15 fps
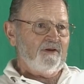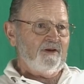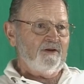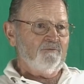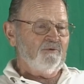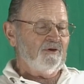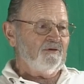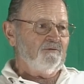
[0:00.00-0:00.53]

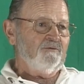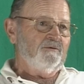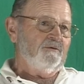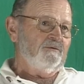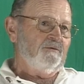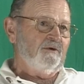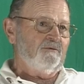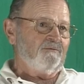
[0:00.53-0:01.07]
And we,
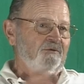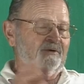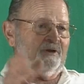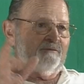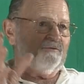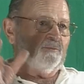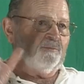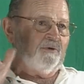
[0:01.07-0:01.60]
uh, we'd
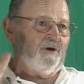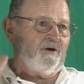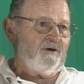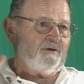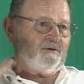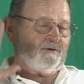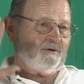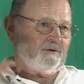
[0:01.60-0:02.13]
have to park